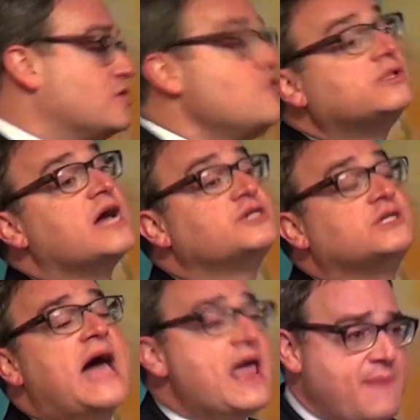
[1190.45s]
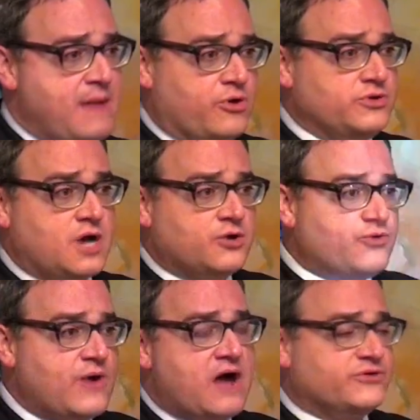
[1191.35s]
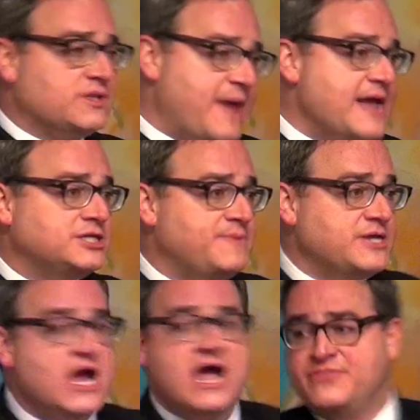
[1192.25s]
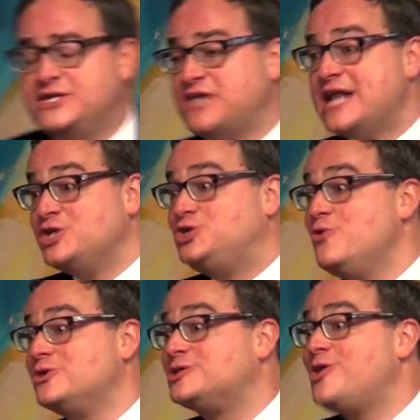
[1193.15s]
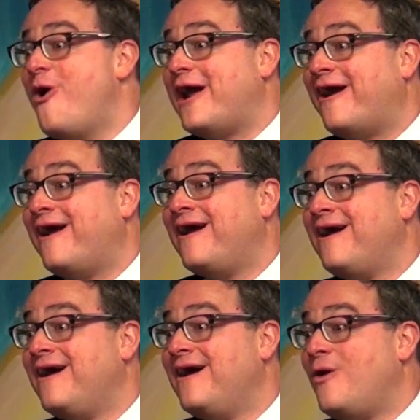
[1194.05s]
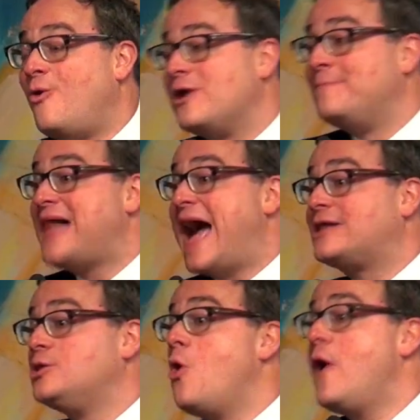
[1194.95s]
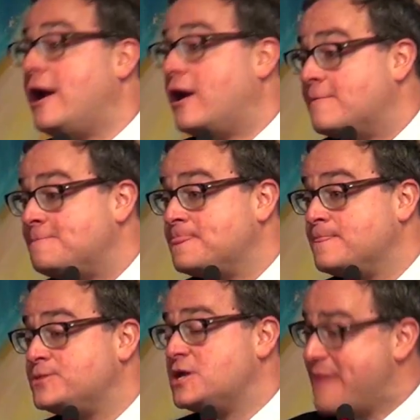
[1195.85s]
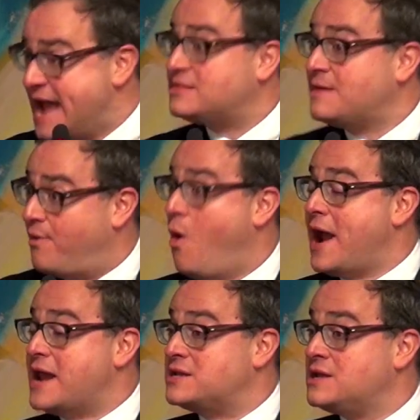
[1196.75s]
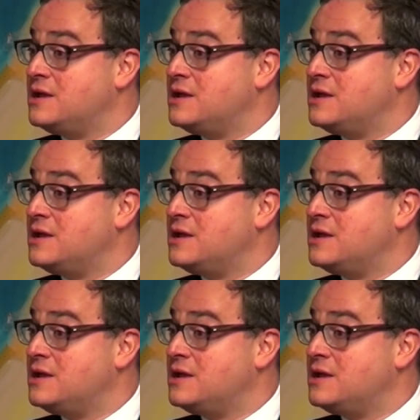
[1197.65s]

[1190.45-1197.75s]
Ku Klux Klan member who's on trial for some hate speech, they send a Jewish lawyer or a black lawyer to make the point